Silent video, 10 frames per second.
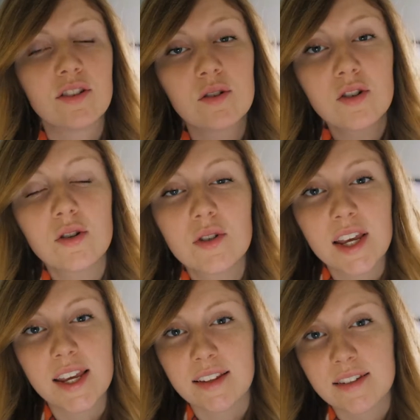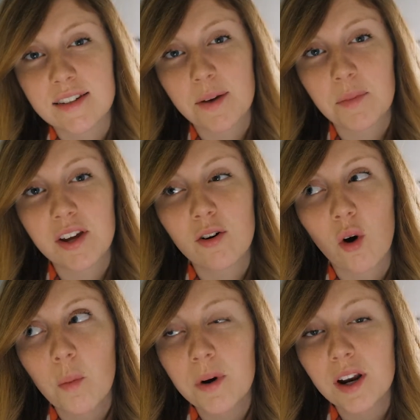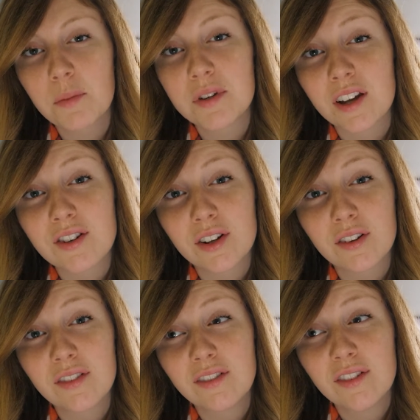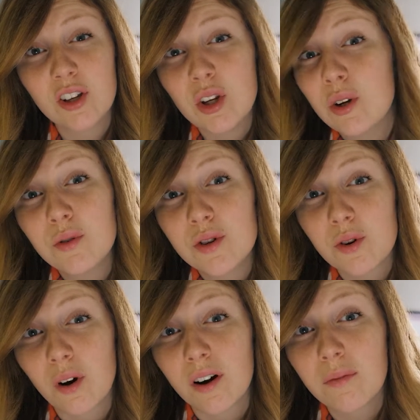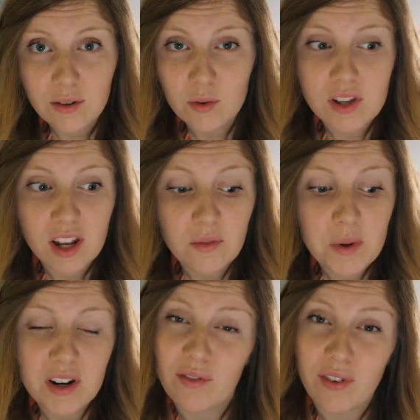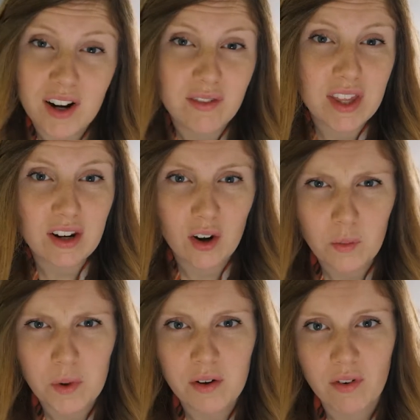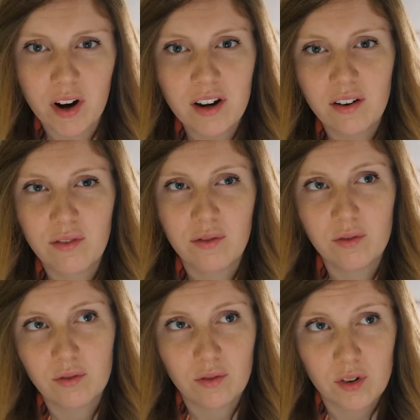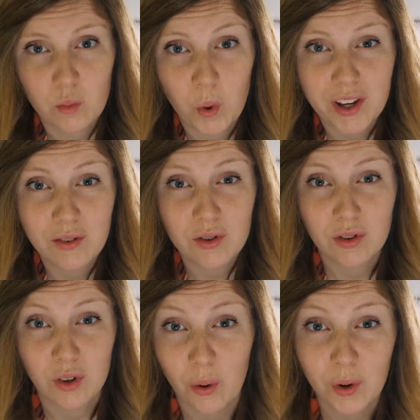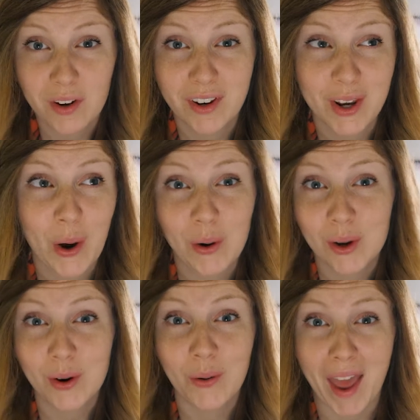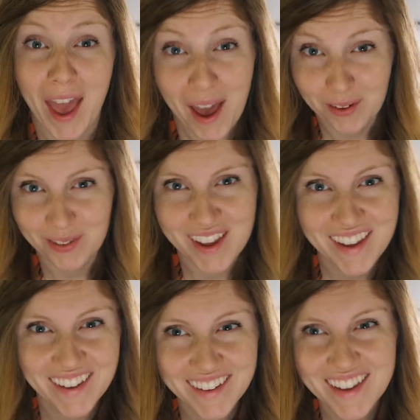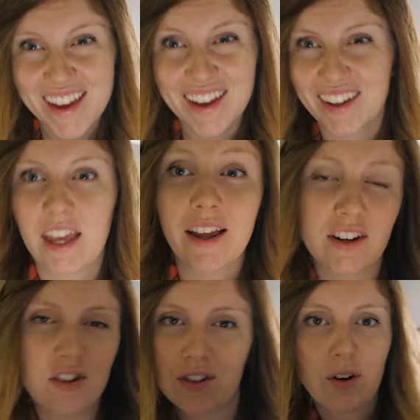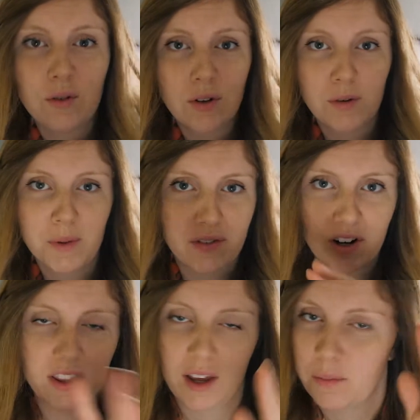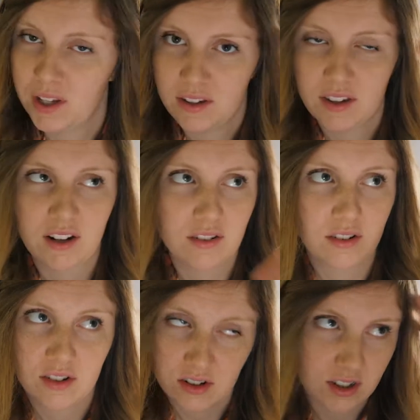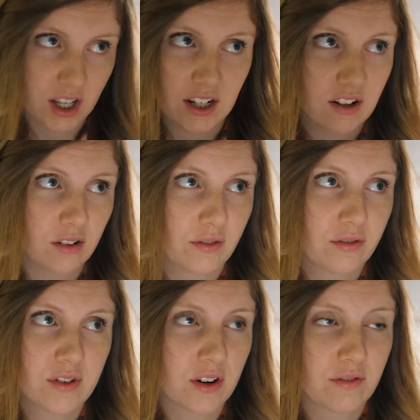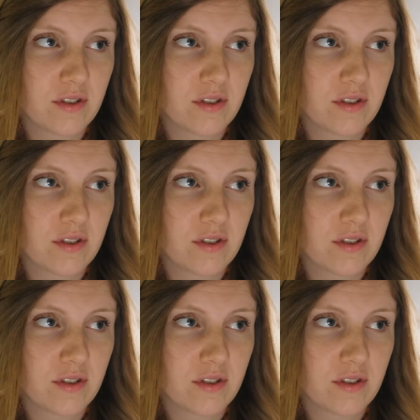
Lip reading: soon as you say yes to something, you're opening up such a huge door. So instead of being afraid of the unknown, be afraid of just what you just don't even know you don't have. Okay, actually don't be afraid of that because that'll just you'll start